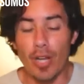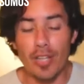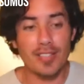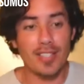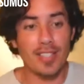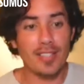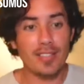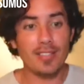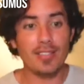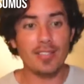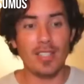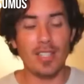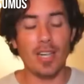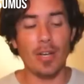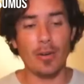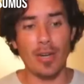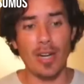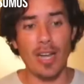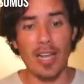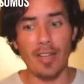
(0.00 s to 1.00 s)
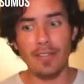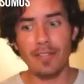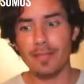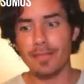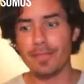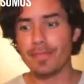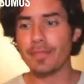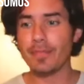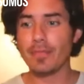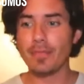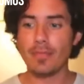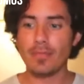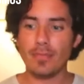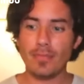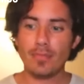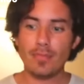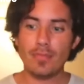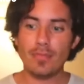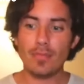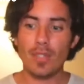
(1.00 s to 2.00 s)
process in our life,
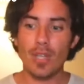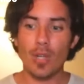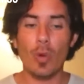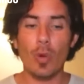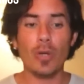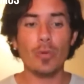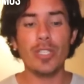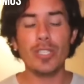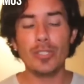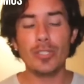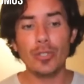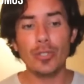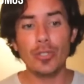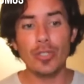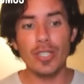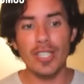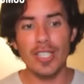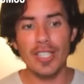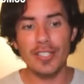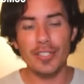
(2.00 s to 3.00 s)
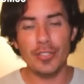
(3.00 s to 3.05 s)
what we do